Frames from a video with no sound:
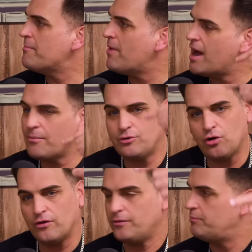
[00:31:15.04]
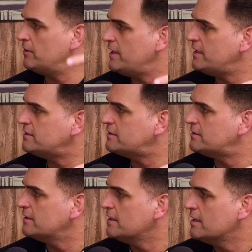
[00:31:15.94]
mom called the police
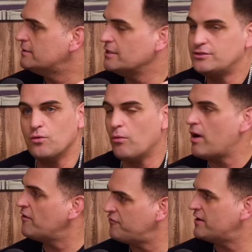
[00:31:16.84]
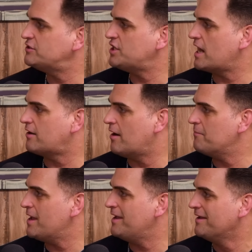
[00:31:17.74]
to do a welfare check
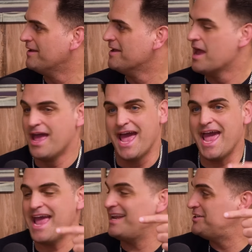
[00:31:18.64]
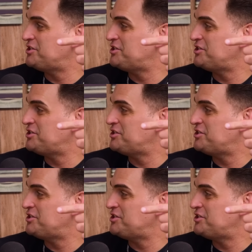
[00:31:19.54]
on me. And